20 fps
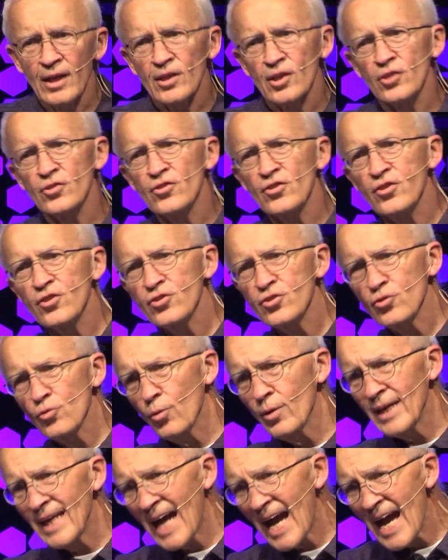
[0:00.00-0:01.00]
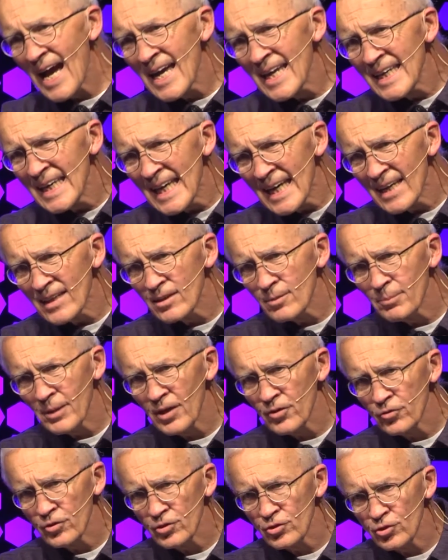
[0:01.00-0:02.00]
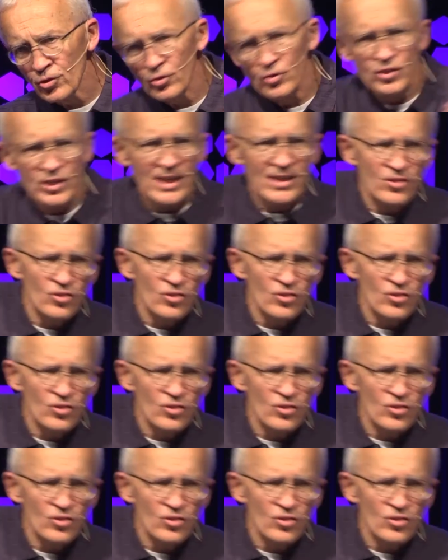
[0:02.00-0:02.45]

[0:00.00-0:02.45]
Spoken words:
because the story I had about the church